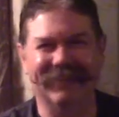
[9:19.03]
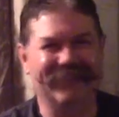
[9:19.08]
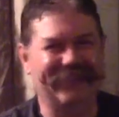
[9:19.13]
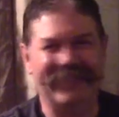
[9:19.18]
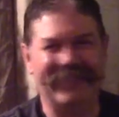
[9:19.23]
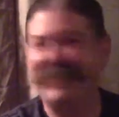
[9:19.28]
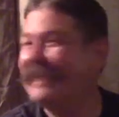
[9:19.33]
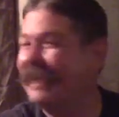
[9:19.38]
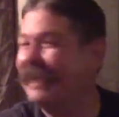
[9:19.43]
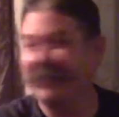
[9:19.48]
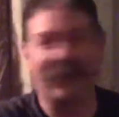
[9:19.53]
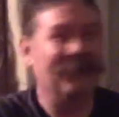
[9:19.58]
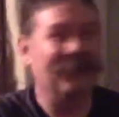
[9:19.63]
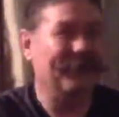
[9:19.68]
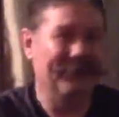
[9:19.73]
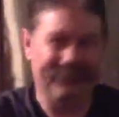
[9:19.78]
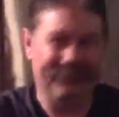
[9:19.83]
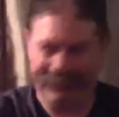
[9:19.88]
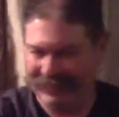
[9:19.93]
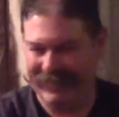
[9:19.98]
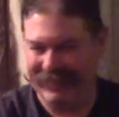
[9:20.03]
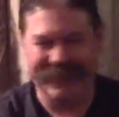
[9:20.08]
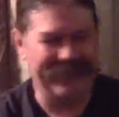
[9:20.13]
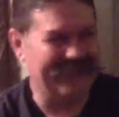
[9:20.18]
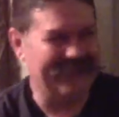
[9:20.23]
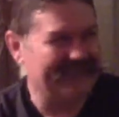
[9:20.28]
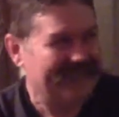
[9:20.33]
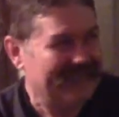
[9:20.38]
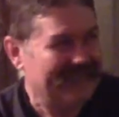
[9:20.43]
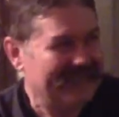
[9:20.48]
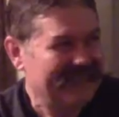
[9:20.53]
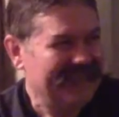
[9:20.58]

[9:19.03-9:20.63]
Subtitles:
which they never would have played.